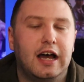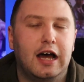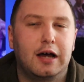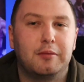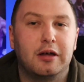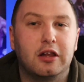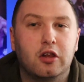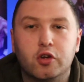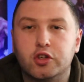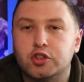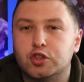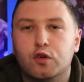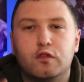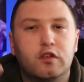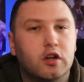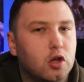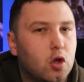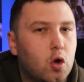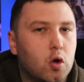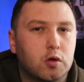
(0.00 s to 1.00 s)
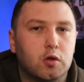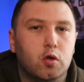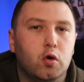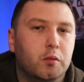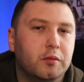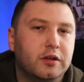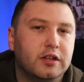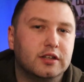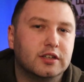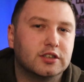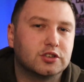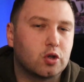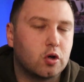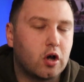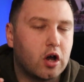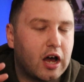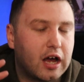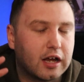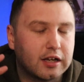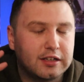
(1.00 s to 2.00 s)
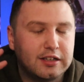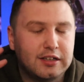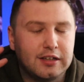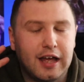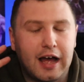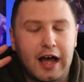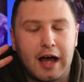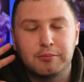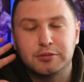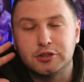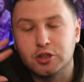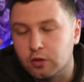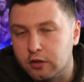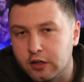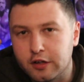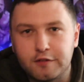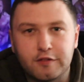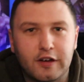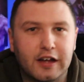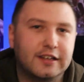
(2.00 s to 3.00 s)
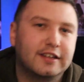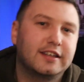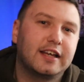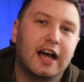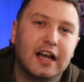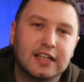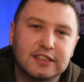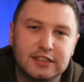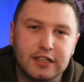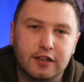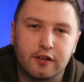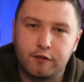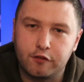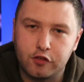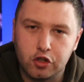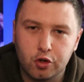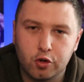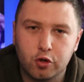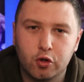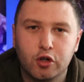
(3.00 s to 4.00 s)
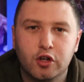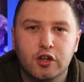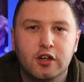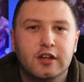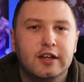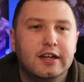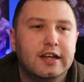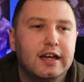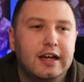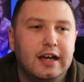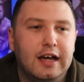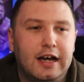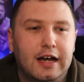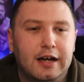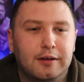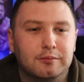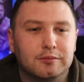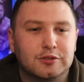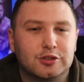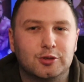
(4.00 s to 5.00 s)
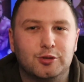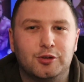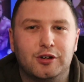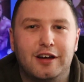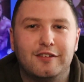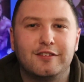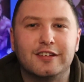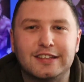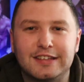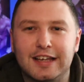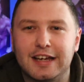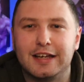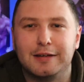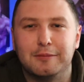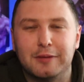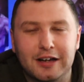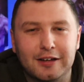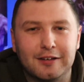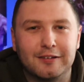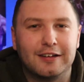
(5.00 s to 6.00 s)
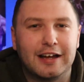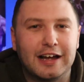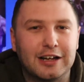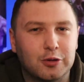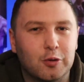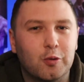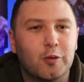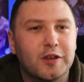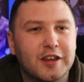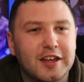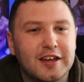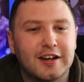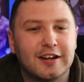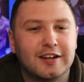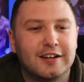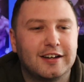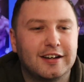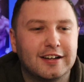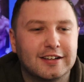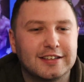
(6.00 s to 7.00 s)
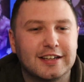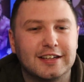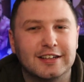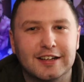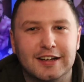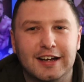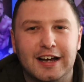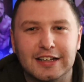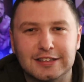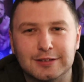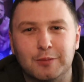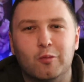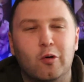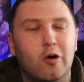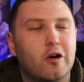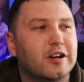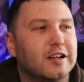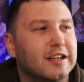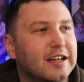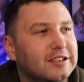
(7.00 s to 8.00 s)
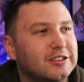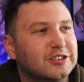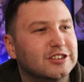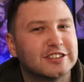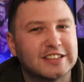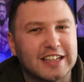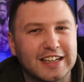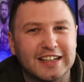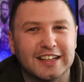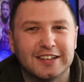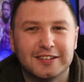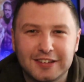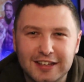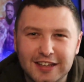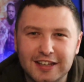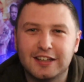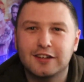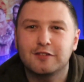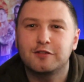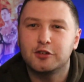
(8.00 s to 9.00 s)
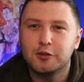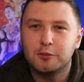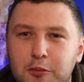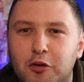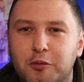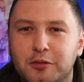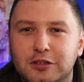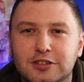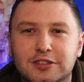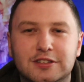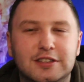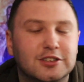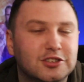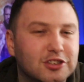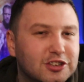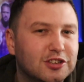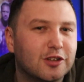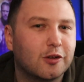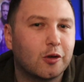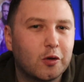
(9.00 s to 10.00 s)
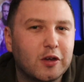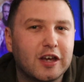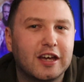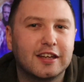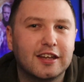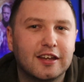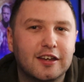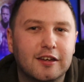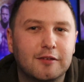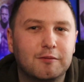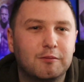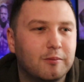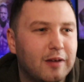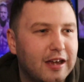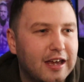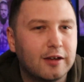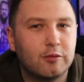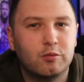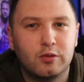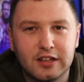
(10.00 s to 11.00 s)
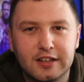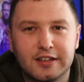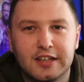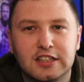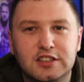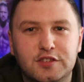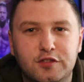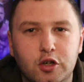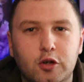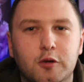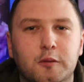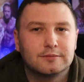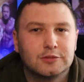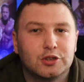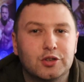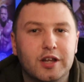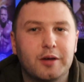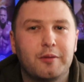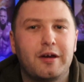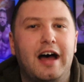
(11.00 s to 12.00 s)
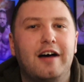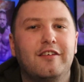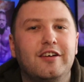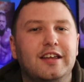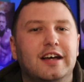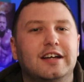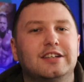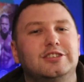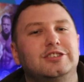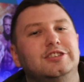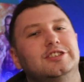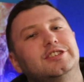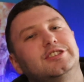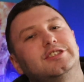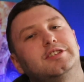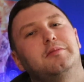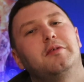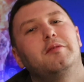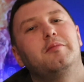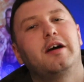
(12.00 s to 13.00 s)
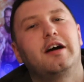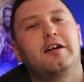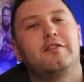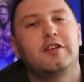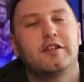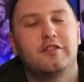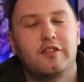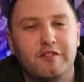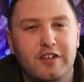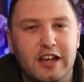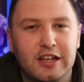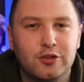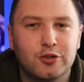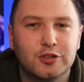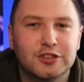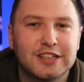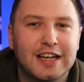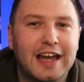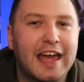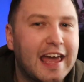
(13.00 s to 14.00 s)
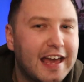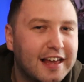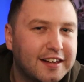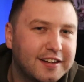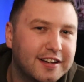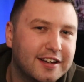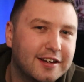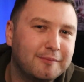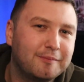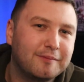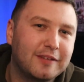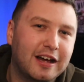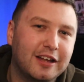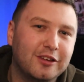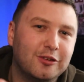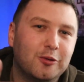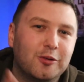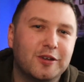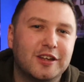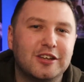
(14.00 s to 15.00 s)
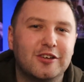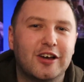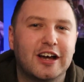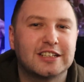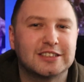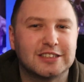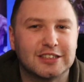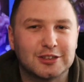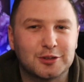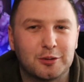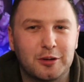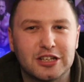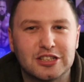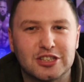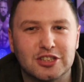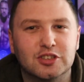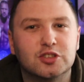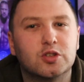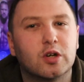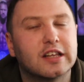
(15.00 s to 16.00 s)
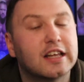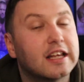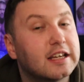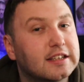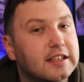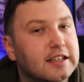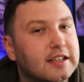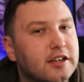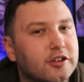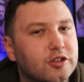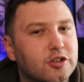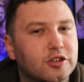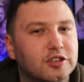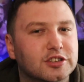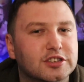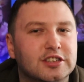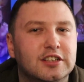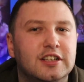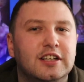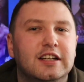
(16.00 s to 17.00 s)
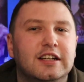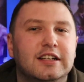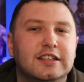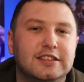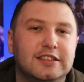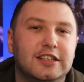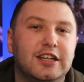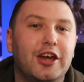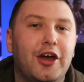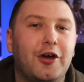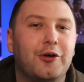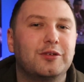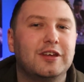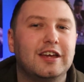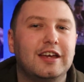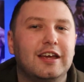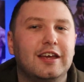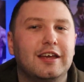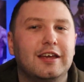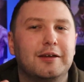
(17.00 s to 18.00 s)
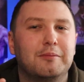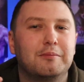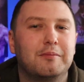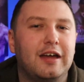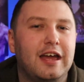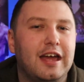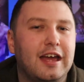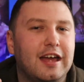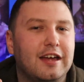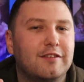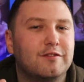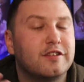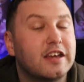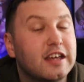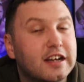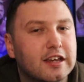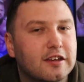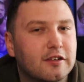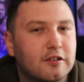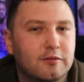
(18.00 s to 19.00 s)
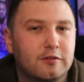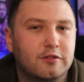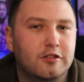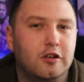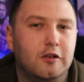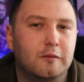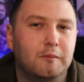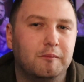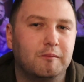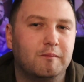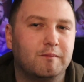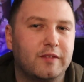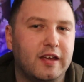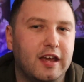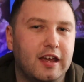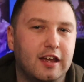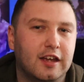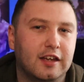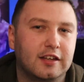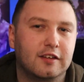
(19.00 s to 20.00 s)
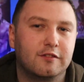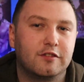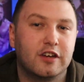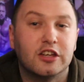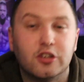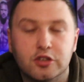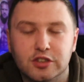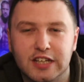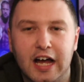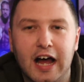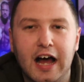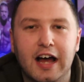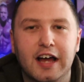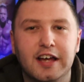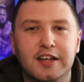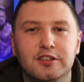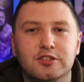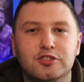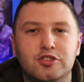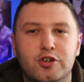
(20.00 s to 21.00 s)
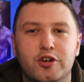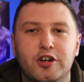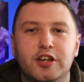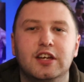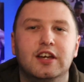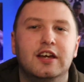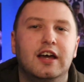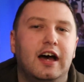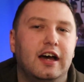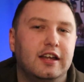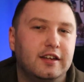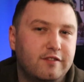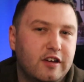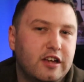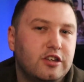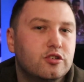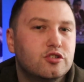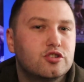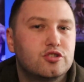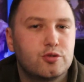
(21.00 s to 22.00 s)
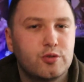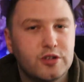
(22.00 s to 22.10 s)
Um, it looks over Loch Lomond, it's got an absolutely fantastic view. Um, so every time I, I go there, I kind of as I'm walking in just kind of take a few moments to just look at the uh, really nice view. So there we have it, that's just some of my favourite venues. Elliot, I know that you asked this question so I'd like to hear yours, see how they uh, vary from uh, the venues that I enjoy and the venues